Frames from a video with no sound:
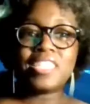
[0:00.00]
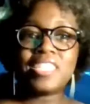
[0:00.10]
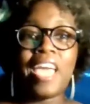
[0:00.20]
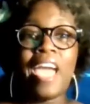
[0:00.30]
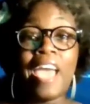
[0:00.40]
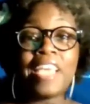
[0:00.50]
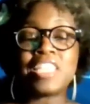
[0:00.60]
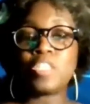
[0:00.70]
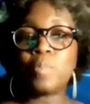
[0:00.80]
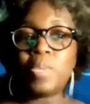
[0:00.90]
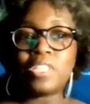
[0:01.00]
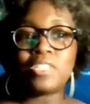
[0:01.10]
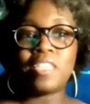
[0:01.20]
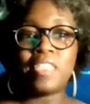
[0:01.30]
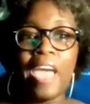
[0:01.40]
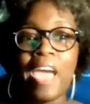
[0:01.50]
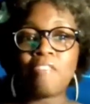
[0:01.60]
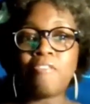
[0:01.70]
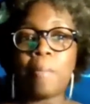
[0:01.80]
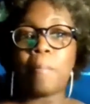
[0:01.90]
to say, I can speak to that
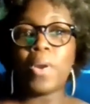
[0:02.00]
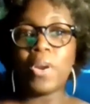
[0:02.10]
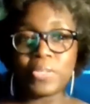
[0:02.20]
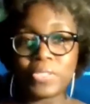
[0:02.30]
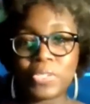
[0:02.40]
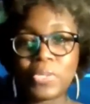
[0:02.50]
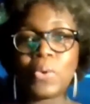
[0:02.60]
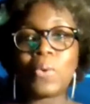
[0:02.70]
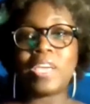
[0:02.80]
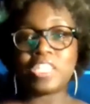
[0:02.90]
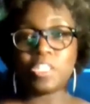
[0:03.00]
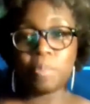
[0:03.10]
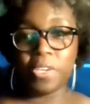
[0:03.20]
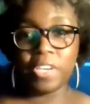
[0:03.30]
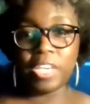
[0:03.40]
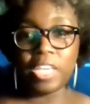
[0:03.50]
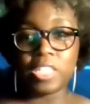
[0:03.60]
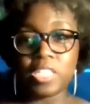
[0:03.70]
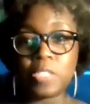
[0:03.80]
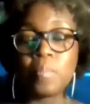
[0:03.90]
from personal
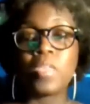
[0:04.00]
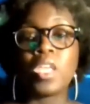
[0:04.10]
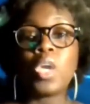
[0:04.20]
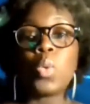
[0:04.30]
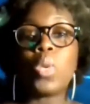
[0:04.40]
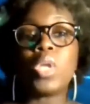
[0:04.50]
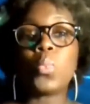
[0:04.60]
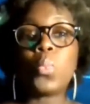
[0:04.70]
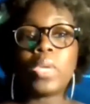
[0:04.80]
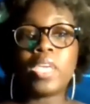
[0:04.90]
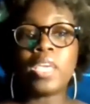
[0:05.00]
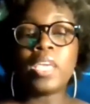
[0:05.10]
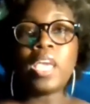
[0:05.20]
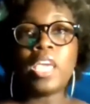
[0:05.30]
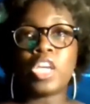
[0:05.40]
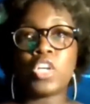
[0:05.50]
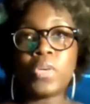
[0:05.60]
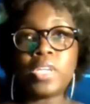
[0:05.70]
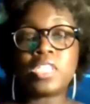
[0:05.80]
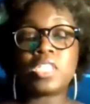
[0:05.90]
experience. When we
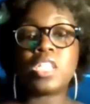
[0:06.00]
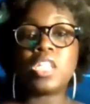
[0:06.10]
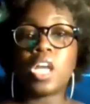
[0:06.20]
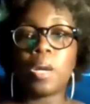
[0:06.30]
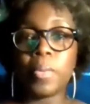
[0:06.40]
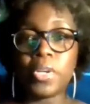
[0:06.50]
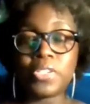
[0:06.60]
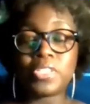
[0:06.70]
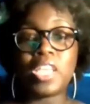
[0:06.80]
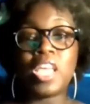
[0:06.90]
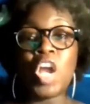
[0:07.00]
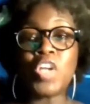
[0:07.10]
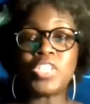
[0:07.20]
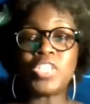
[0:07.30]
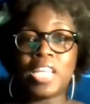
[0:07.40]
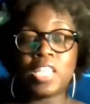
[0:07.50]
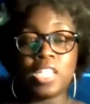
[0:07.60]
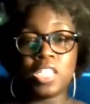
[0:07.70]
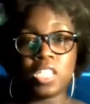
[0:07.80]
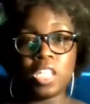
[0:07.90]
increased the numbers in our state
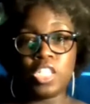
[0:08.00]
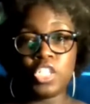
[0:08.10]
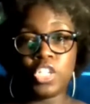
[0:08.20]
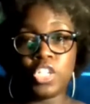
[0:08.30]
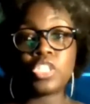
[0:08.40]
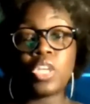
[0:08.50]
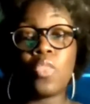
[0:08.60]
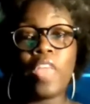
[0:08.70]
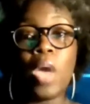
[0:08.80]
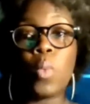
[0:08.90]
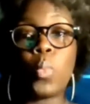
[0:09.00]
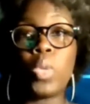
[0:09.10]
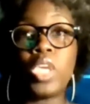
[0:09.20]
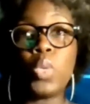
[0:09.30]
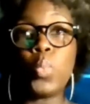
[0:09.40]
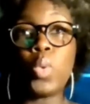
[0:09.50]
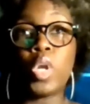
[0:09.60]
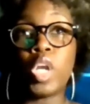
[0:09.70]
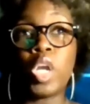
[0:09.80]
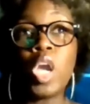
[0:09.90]
legislature so that we
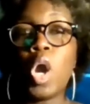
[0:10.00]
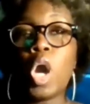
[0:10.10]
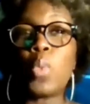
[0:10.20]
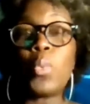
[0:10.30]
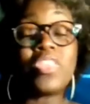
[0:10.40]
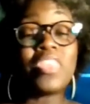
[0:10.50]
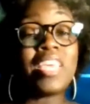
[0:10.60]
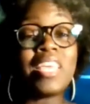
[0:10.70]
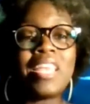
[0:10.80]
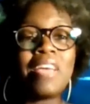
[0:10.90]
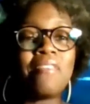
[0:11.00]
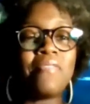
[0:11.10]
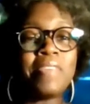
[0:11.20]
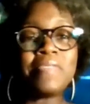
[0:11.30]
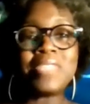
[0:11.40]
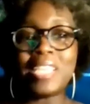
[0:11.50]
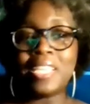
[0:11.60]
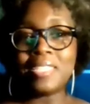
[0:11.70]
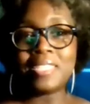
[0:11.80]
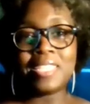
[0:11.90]
were uh, within
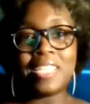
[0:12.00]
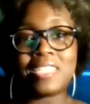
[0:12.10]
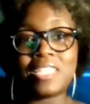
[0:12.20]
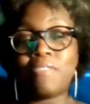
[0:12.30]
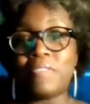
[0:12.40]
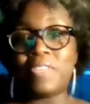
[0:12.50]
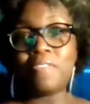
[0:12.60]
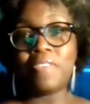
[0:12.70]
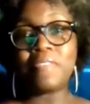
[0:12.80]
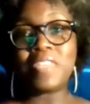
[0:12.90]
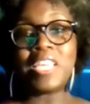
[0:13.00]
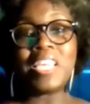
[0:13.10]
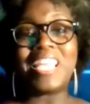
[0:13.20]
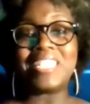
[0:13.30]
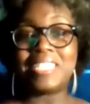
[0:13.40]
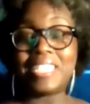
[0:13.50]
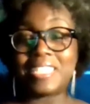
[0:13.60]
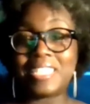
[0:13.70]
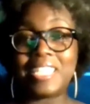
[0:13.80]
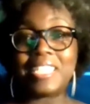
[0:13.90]
15 seats of 50 50 and
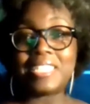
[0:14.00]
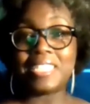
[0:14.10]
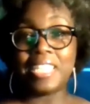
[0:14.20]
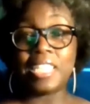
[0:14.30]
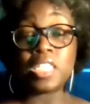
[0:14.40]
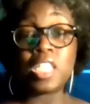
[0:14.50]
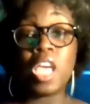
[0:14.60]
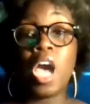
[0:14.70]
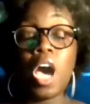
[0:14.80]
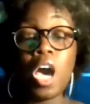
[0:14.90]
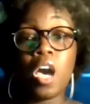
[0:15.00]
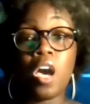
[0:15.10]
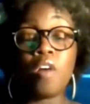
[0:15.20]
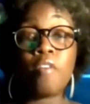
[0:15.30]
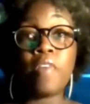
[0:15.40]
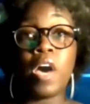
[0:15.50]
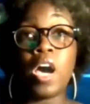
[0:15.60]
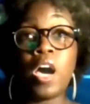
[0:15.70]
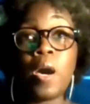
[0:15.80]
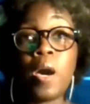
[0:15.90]
16 seats of,
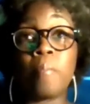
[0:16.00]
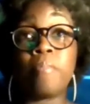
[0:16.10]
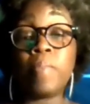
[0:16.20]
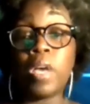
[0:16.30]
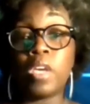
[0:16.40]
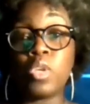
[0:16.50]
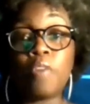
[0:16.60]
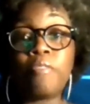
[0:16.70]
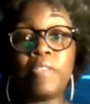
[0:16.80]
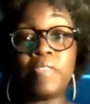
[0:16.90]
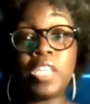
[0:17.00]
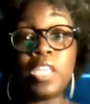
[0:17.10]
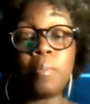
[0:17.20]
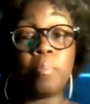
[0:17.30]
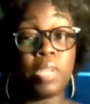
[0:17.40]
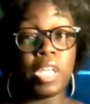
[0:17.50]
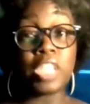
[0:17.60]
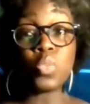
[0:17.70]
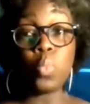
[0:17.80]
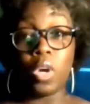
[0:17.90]
um, uh, you know, 50
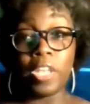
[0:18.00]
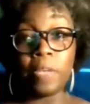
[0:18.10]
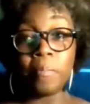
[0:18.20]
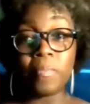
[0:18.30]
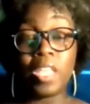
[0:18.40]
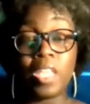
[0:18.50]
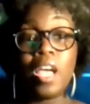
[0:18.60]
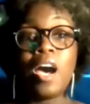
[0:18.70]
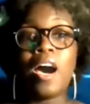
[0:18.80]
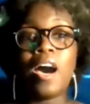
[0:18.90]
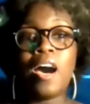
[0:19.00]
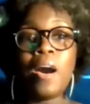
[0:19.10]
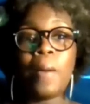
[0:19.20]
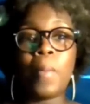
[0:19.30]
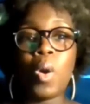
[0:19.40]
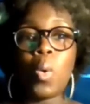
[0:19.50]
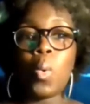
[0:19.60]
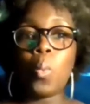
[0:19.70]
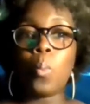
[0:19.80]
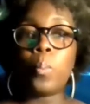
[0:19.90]
plus one, um,
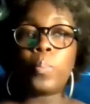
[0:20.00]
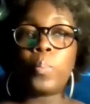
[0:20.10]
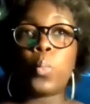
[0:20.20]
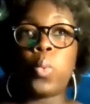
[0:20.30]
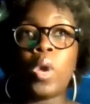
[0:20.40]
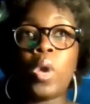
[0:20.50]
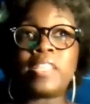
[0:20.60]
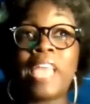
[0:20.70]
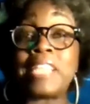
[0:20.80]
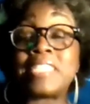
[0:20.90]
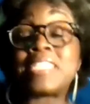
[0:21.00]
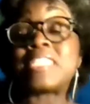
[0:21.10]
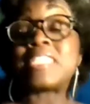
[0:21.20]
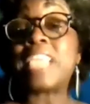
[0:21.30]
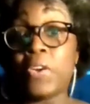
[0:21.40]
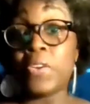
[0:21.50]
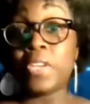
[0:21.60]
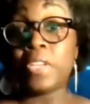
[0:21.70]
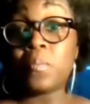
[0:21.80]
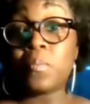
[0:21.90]
what that scared
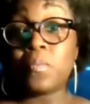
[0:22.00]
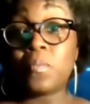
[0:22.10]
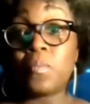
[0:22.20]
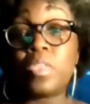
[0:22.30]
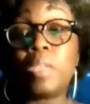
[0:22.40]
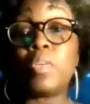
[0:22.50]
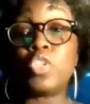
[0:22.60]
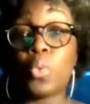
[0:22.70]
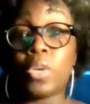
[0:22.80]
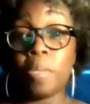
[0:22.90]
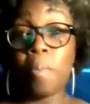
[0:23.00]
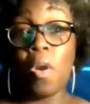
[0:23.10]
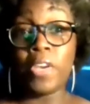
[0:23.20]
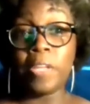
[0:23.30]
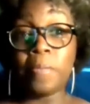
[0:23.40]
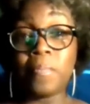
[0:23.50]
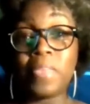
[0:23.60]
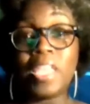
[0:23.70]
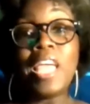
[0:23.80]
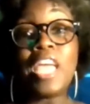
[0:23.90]
the majority party
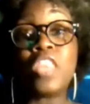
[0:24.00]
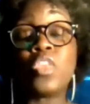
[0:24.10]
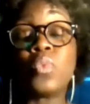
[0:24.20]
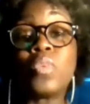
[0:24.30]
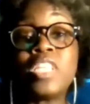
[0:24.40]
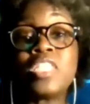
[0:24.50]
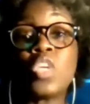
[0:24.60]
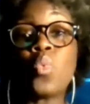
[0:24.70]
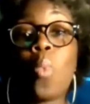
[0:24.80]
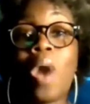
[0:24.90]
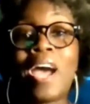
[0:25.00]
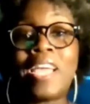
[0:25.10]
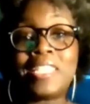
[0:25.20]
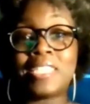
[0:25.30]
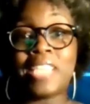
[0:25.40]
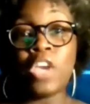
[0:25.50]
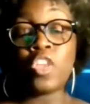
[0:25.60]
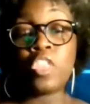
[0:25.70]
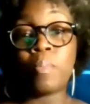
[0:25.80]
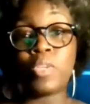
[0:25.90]
and the reason why it
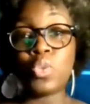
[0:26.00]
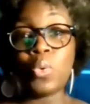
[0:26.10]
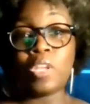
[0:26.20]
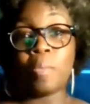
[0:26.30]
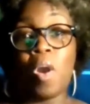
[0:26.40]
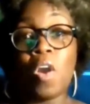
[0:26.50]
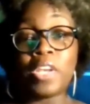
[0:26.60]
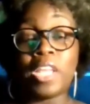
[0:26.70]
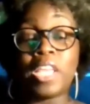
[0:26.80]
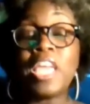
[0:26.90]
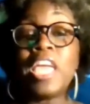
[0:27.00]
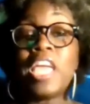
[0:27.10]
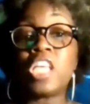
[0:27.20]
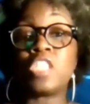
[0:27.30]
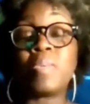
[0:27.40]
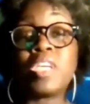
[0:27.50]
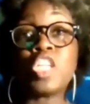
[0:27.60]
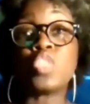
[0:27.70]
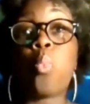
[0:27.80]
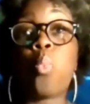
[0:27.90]
scared the majority party is
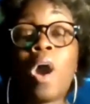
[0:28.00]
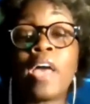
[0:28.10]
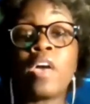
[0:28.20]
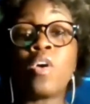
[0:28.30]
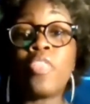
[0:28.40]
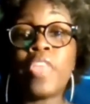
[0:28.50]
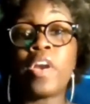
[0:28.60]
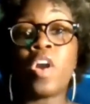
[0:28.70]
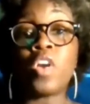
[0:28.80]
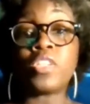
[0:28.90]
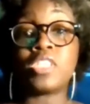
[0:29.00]
because while there are